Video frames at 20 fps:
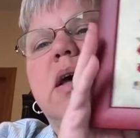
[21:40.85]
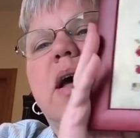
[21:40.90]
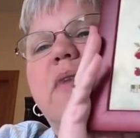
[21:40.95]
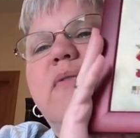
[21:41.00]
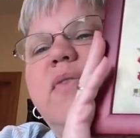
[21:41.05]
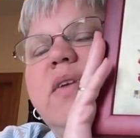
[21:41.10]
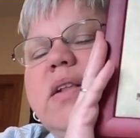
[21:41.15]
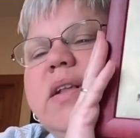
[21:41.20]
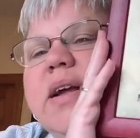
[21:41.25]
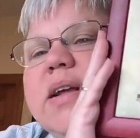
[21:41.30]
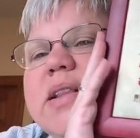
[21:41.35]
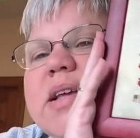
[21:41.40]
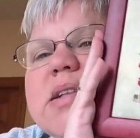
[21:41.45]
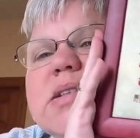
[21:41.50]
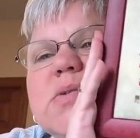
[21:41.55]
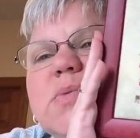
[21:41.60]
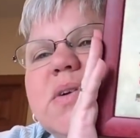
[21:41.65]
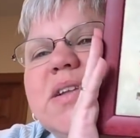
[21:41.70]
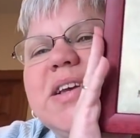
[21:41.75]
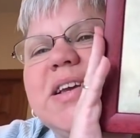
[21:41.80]
I feel like
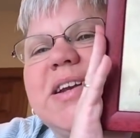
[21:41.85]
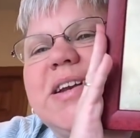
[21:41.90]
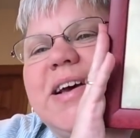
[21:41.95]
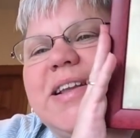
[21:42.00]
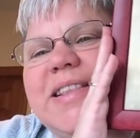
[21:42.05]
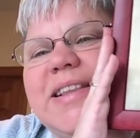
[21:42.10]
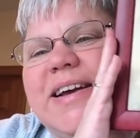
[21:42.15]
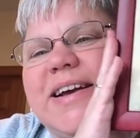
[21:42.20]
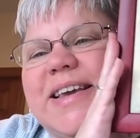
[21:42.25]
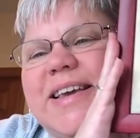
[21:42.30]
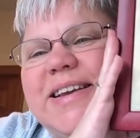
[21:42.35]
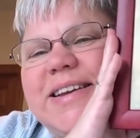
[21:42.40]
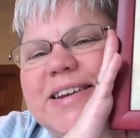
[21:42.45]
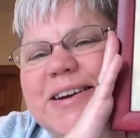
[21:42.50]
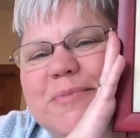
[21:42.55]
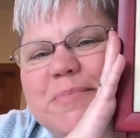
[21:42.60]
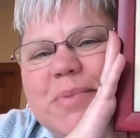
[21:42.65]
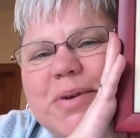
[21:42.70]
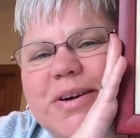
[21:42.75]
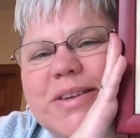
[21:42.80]
that's really an unlucky
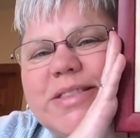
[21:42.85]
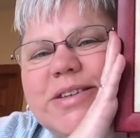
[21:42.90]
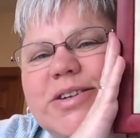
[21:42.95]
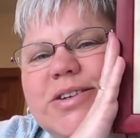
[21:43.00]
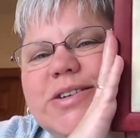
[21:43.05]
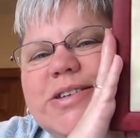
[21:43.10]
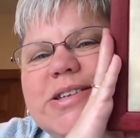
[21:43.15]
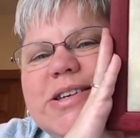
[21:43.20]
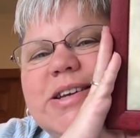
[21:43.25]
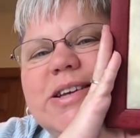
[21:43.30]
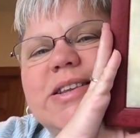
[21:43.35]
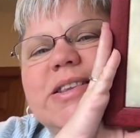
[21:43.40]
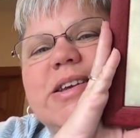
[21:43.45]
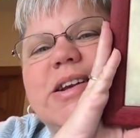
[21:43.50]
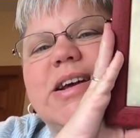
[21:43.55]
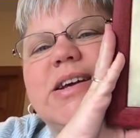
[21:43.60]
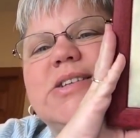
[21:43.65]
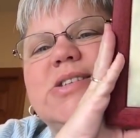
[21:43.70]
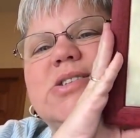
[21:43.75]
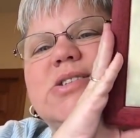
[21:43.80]
number, 13,
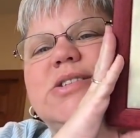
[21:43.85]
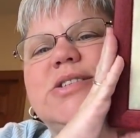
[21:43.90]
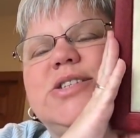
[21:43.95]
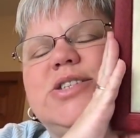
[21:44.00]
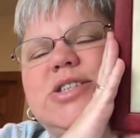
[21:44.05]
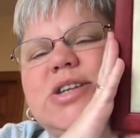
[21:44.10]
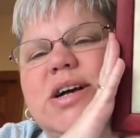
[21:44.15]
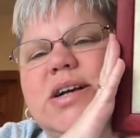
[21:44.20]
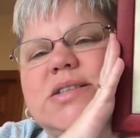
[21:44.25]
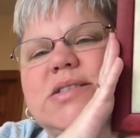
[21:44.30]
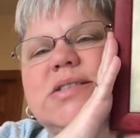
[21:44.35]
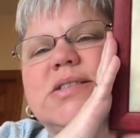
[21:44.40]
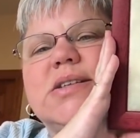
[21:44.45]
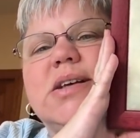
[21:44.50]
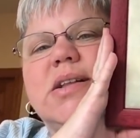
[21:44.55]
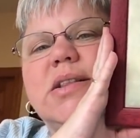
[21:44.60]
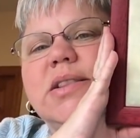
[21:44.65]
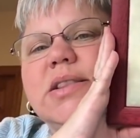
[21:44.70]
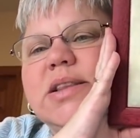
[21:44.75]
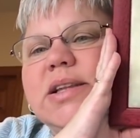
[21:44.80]
that I should just
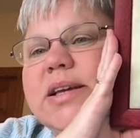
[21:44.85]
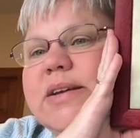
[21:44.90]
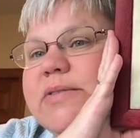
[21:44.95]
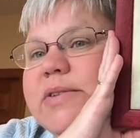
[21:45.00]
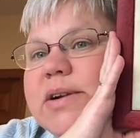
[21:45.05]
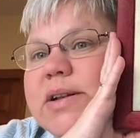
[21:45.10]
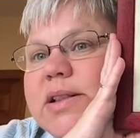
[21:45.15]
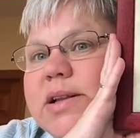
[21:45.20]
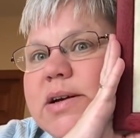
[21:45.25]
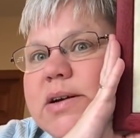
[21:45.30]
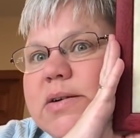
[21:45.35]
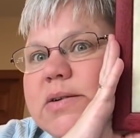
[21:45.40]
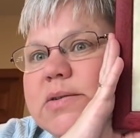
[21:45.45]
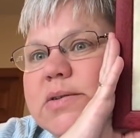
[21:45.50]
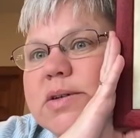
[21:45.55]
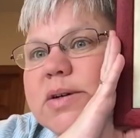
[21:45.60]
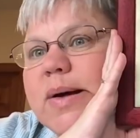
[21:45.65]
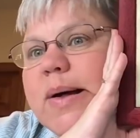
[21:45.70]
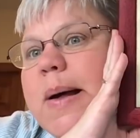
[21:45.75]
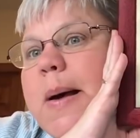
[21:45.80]
leave it
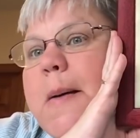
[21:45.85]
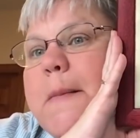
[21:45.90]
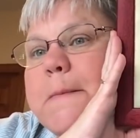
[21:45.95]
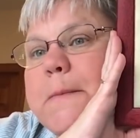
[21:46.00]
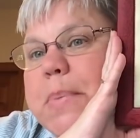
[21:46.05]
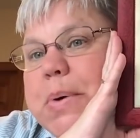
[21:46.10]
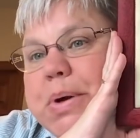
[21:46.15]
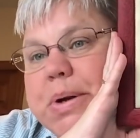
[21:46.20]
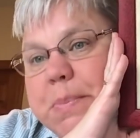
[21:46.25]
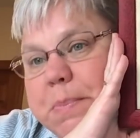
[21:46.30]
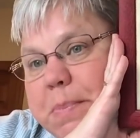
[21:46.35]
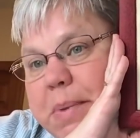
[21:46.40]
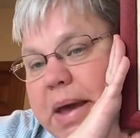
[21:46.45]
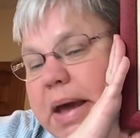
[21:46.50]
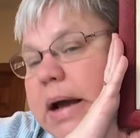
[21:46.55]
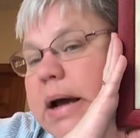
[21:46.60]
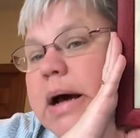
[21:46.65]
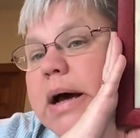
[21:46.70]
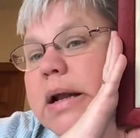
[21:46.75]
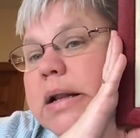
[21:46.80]
alone. Put it
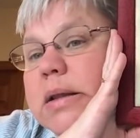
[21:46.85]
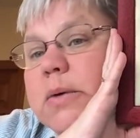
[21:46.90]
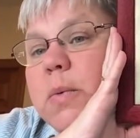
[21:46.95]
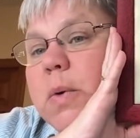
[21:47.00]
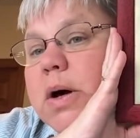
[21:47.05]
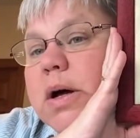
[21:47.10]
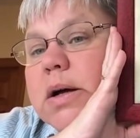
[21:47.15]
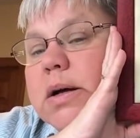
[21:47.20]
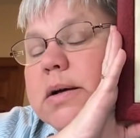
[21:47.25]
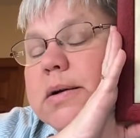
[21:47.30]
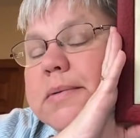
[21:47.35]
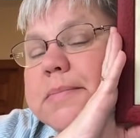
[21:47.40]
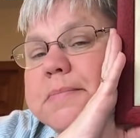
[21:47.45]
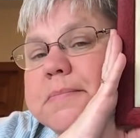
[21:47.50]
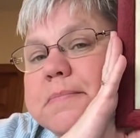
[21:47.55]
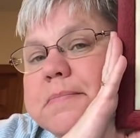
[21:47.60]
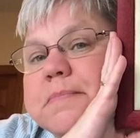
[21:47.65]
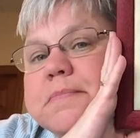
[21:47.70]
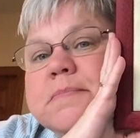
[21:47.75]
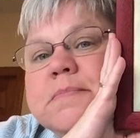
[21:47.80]
back on the wall,
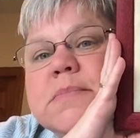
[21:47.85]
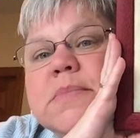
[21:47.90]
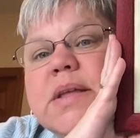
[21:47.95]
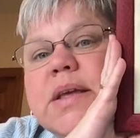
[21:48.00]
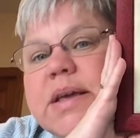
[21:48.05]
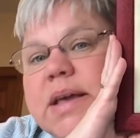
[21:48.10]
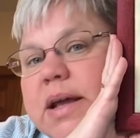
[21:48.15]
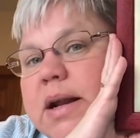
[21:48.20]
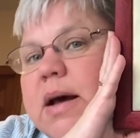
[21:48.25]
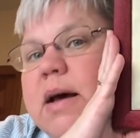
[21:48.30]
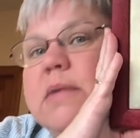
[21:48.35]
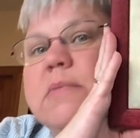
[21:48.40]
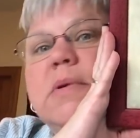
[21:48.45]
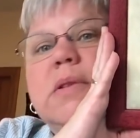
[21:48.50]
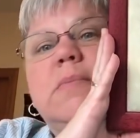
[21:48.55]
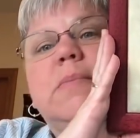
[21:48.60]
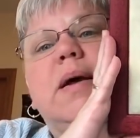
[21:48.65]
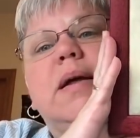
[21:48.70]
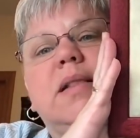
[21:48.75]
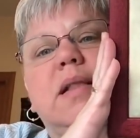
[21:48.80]
get on
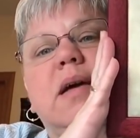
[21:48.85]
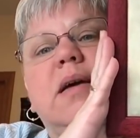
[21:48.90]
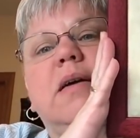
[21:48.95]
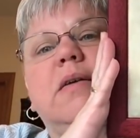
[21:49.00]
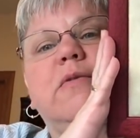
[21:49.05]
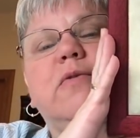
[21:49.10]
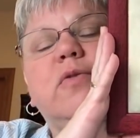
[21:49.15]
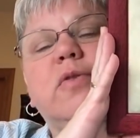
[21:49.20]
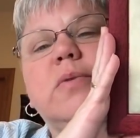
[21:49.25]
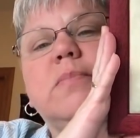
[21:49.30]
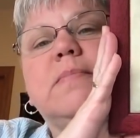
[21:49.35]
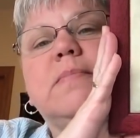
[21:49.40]
with my life.